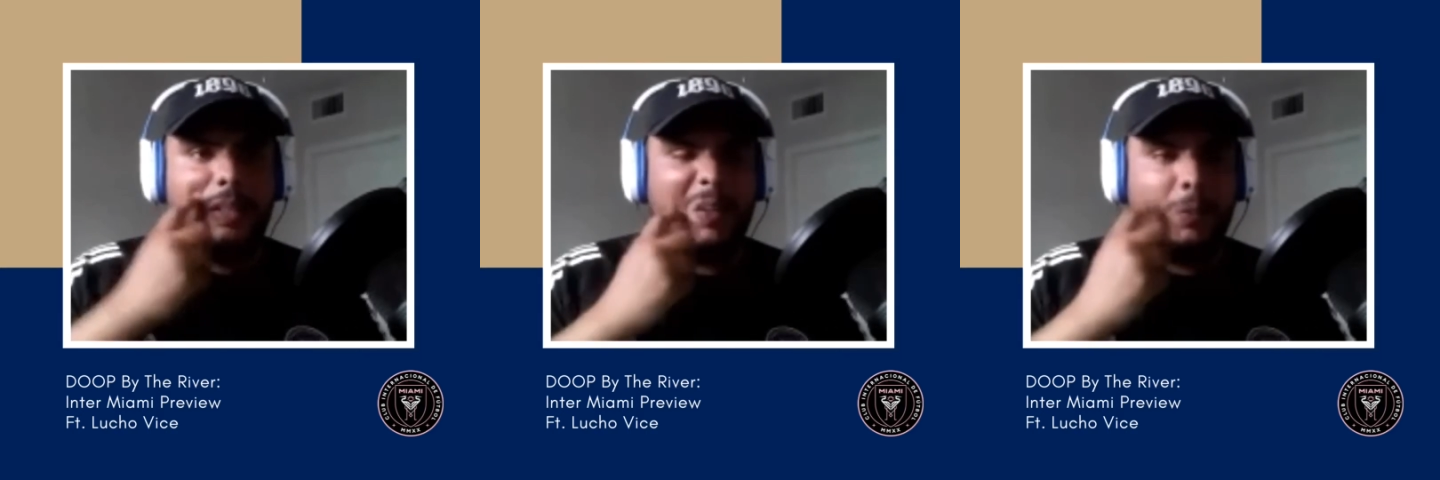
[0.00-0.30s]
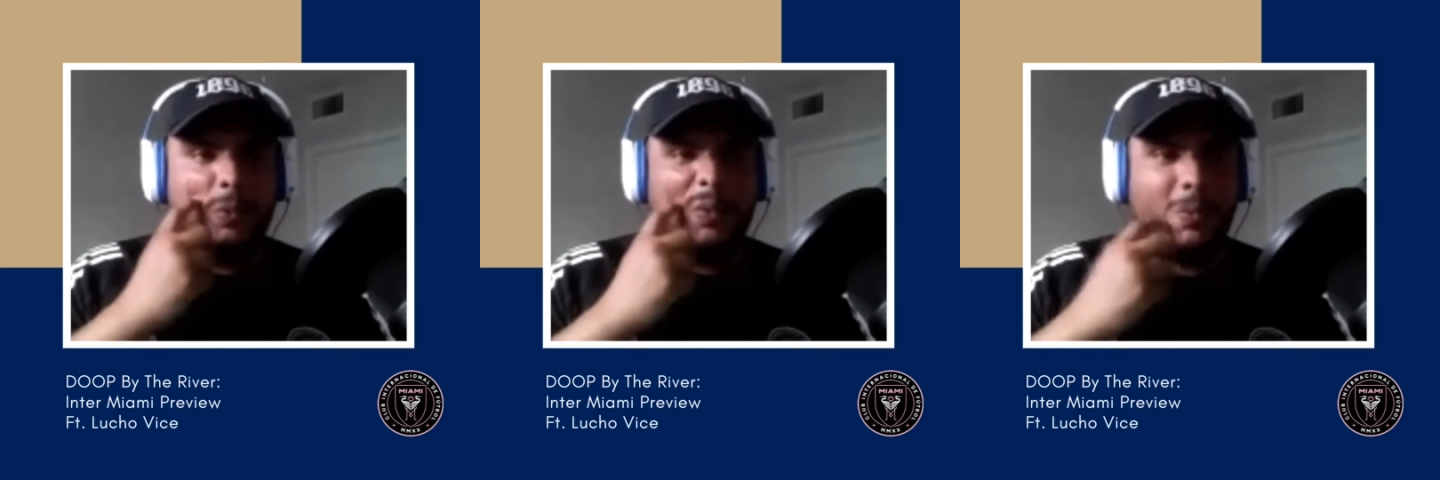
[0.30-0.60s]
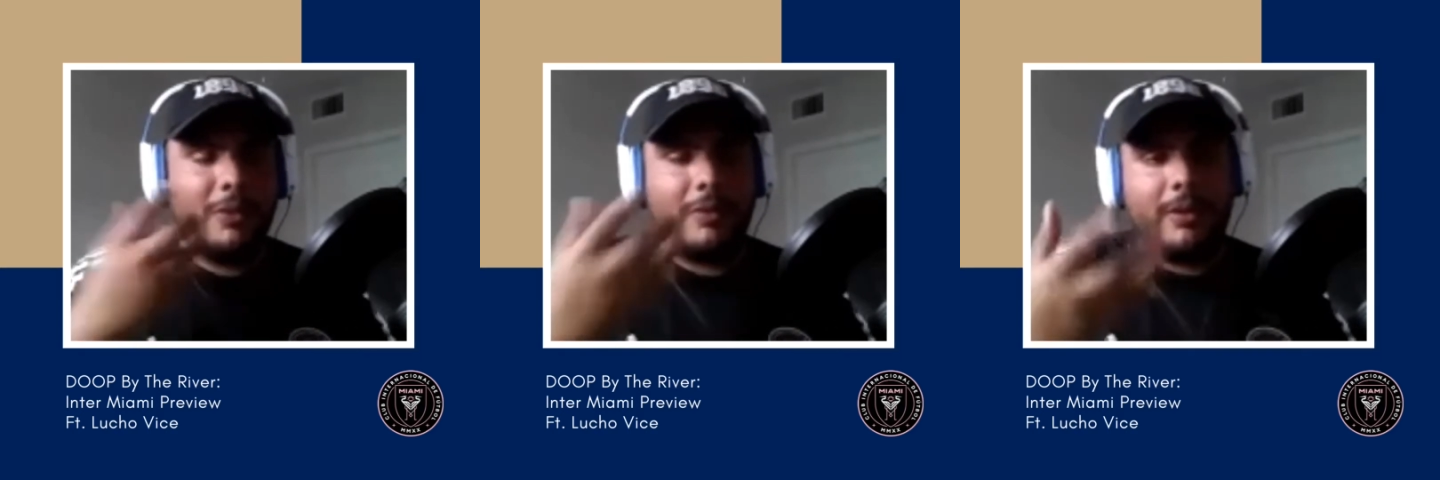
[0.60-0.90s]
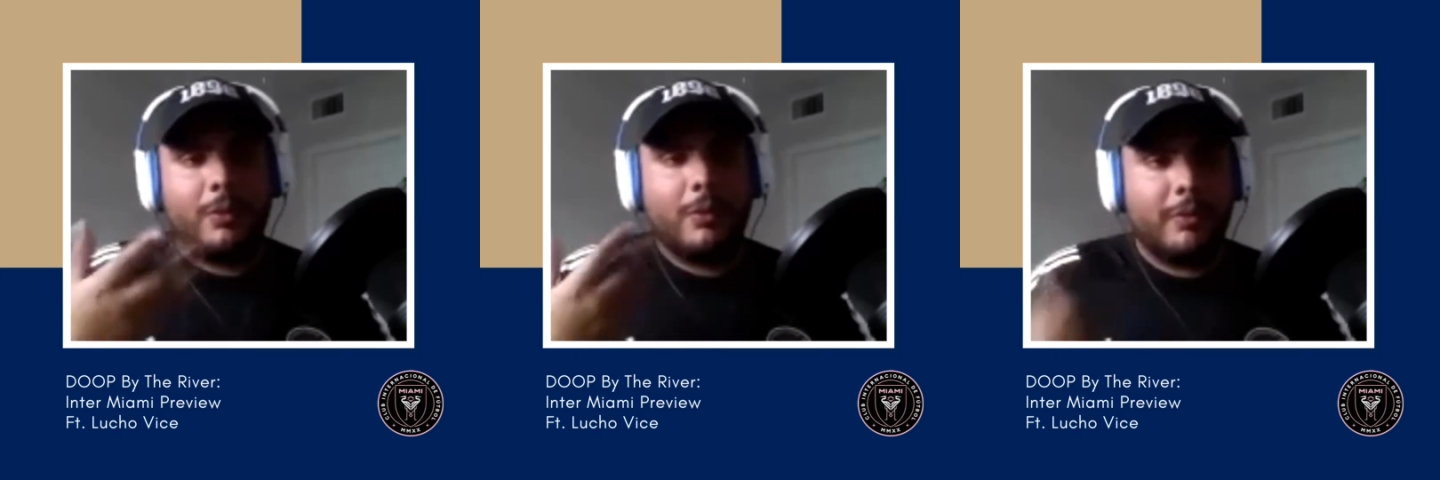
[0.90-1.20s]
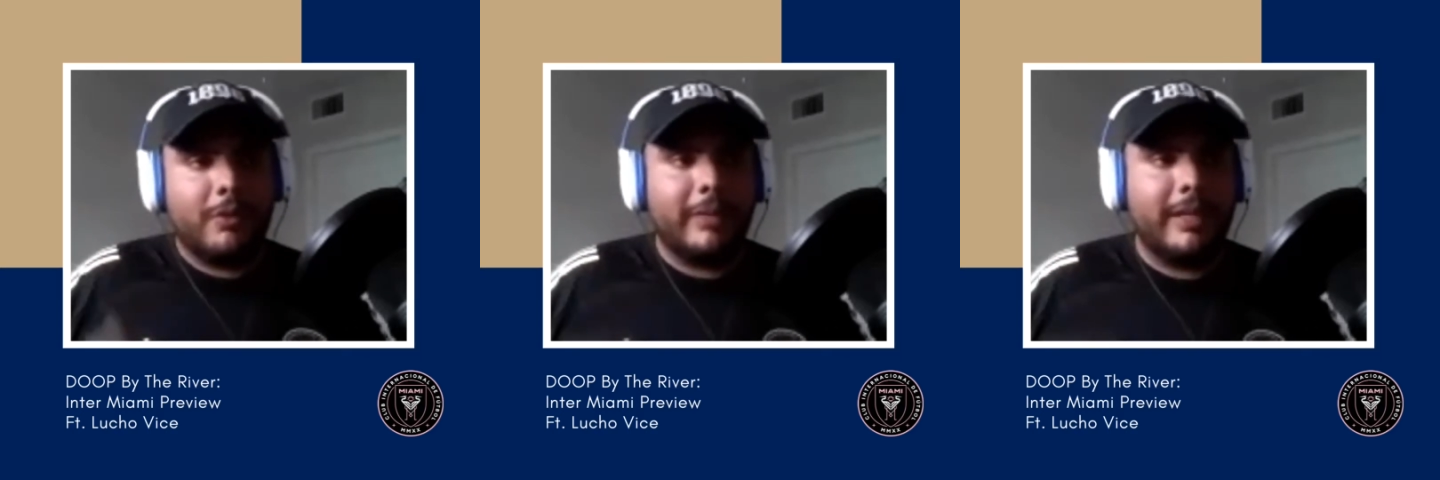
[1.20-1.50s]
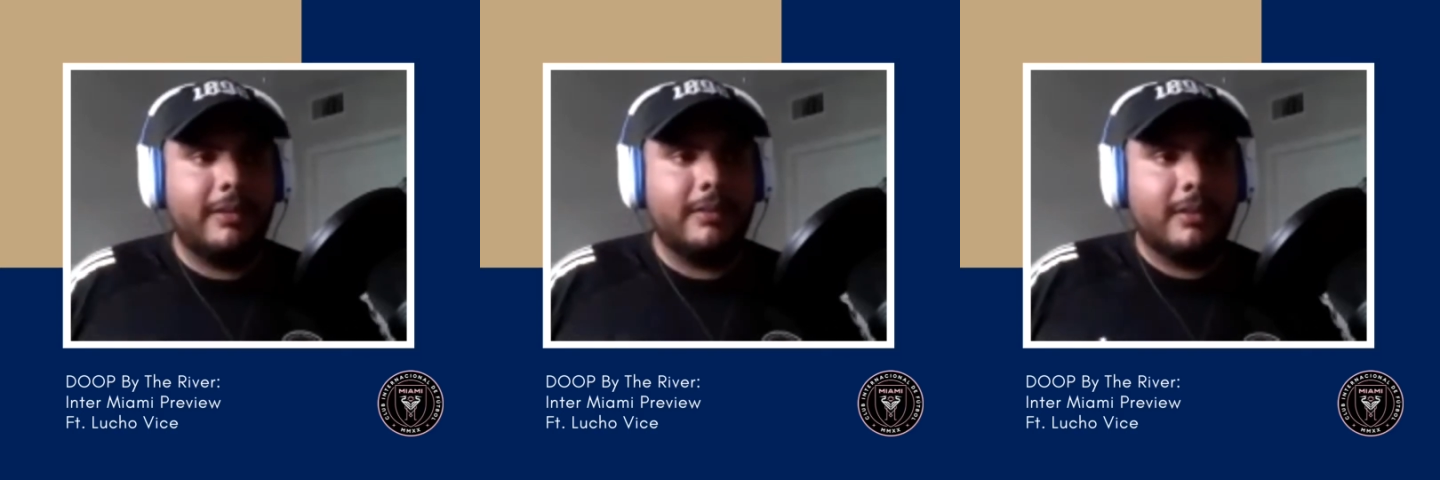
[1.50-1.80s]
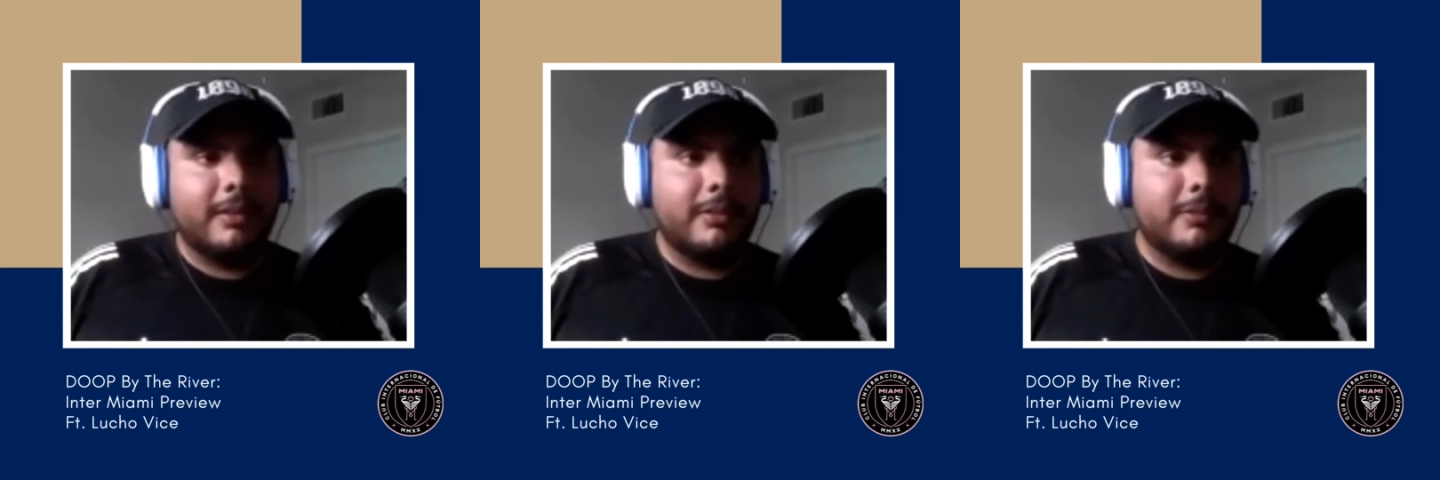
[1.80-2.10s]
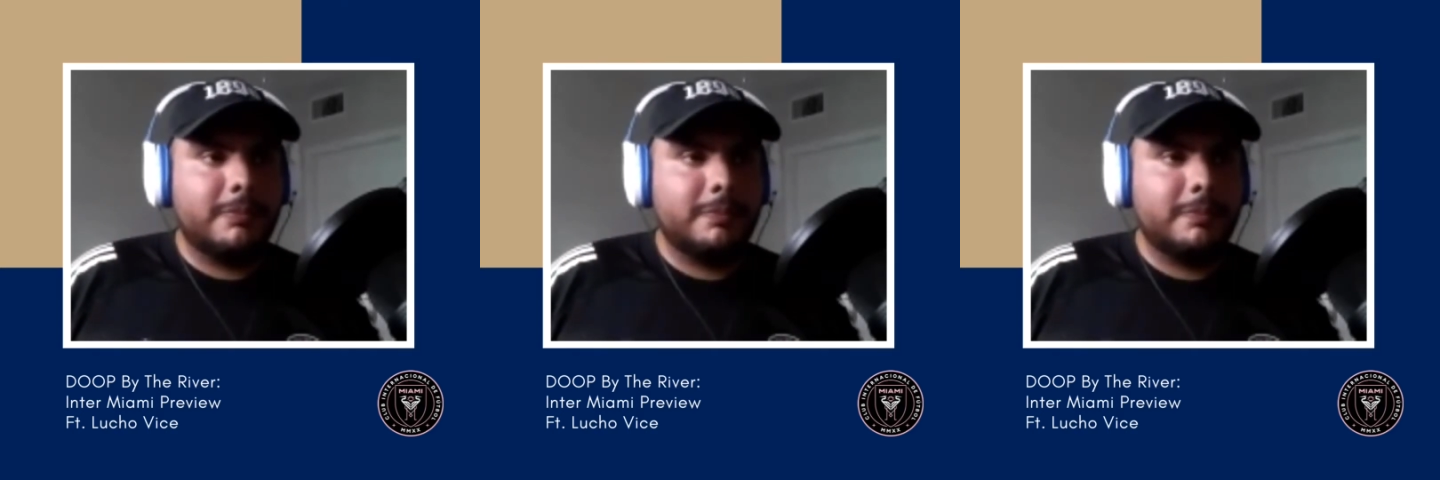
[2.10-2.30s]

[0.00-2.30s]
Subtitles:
one of our main